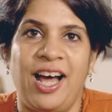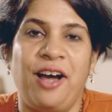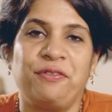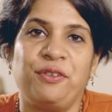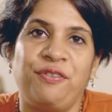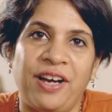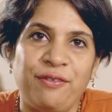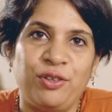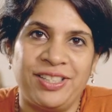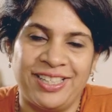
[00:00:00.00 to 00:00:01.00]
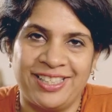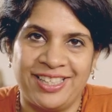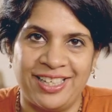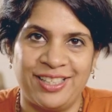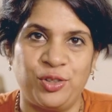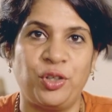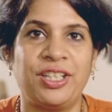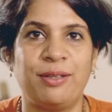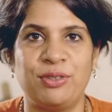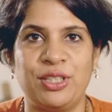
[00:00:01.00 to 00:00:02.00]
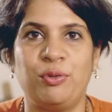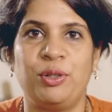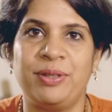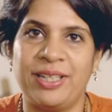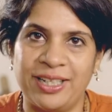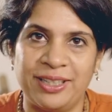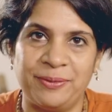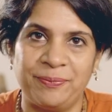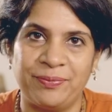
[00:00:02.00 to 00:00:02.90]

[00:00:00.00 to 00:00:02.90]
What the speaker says: After 5 or 6 days, your kimchi will be ready.